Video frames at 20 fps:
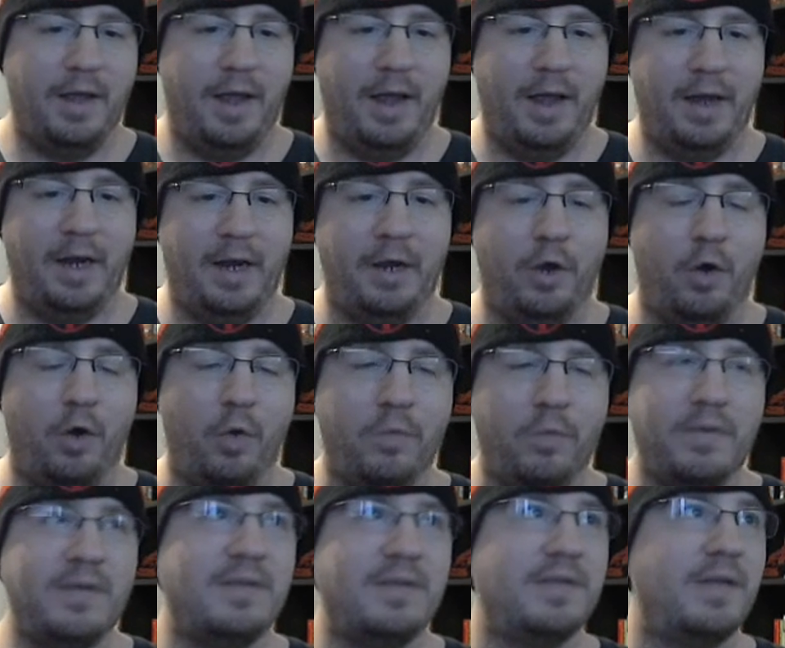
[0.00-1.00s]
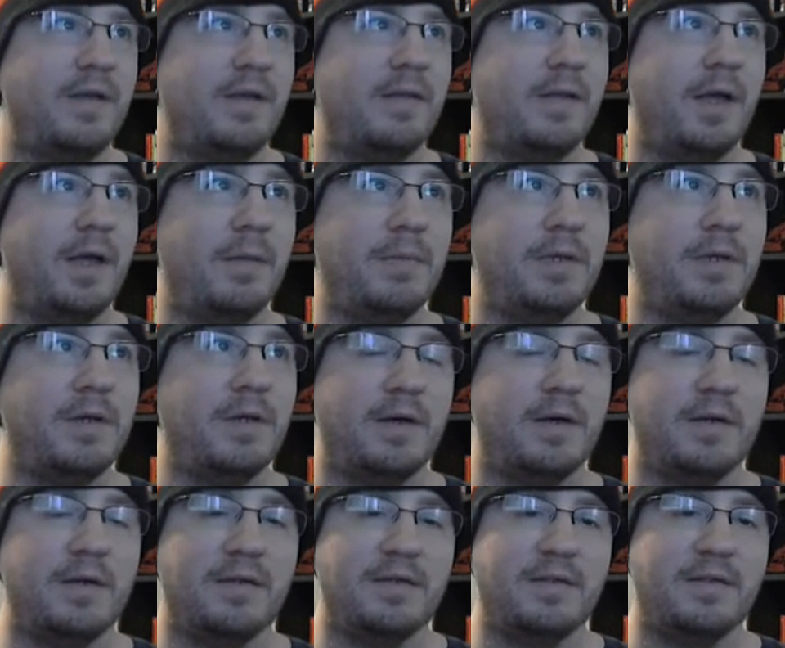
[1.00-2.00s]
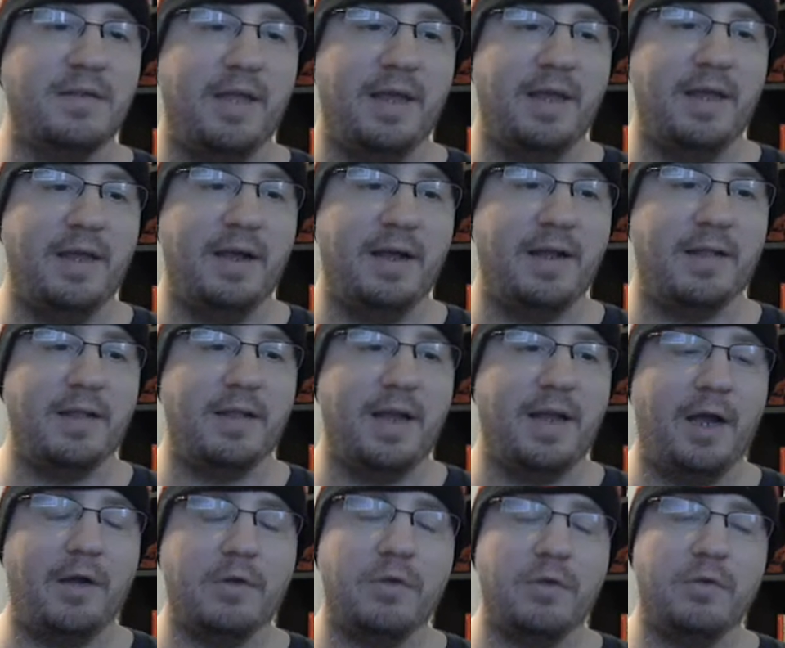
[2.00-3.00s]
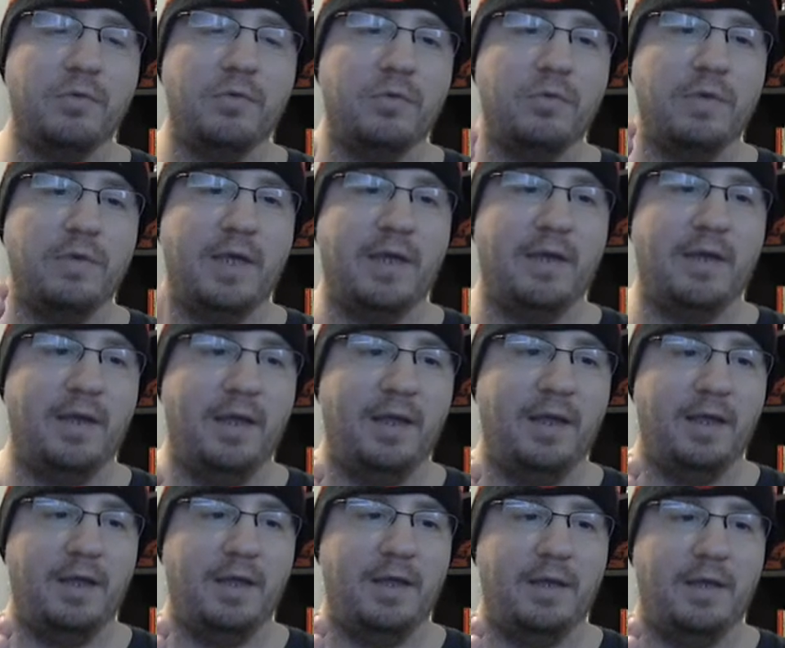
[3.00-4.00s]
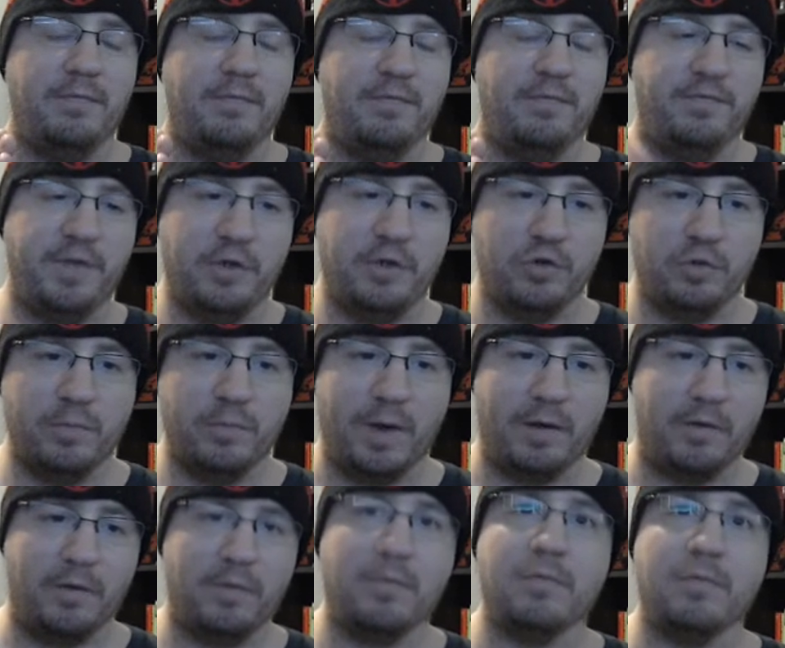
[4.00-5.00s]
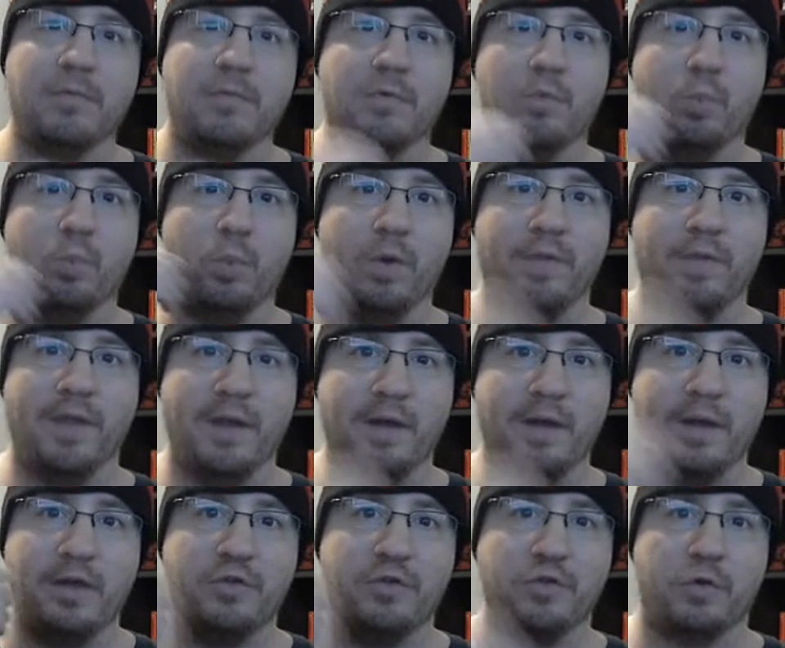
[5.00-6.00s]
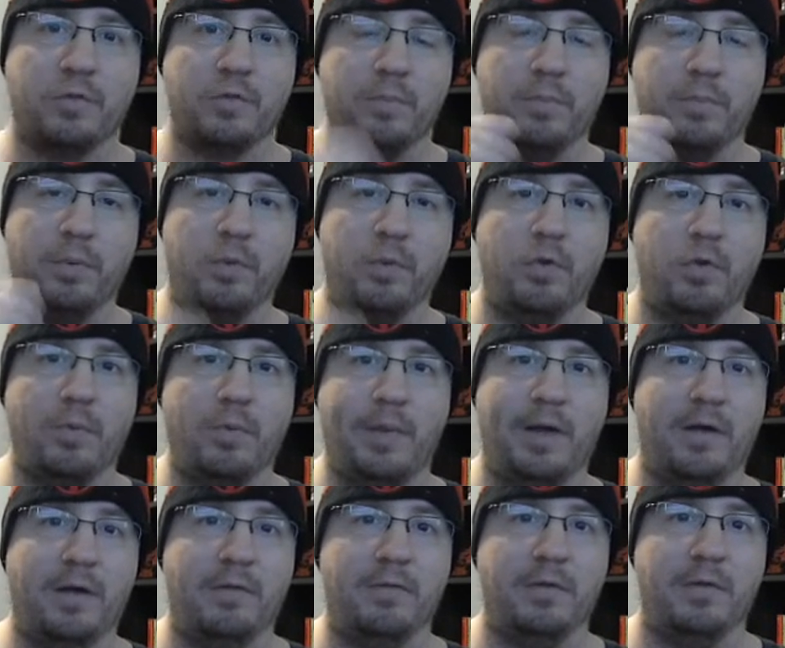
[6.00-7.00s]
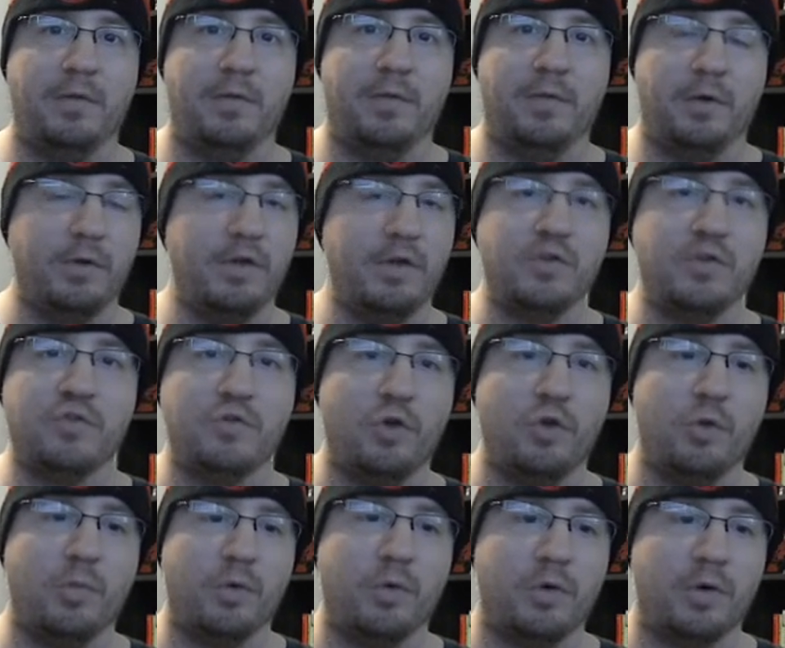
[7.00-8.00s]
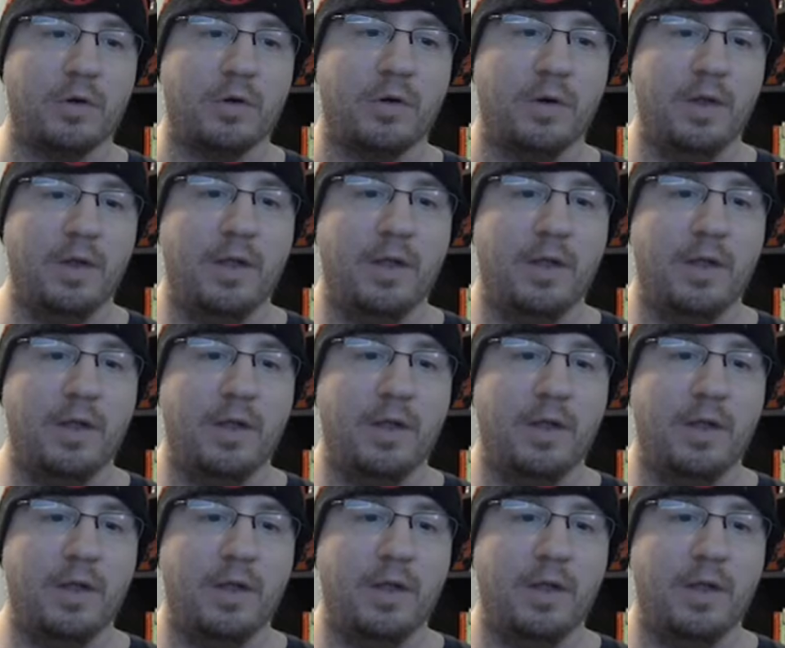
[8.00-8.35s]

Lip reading: And I only say that because they allow you to get a featured medal within a certain pull amount. There is no more...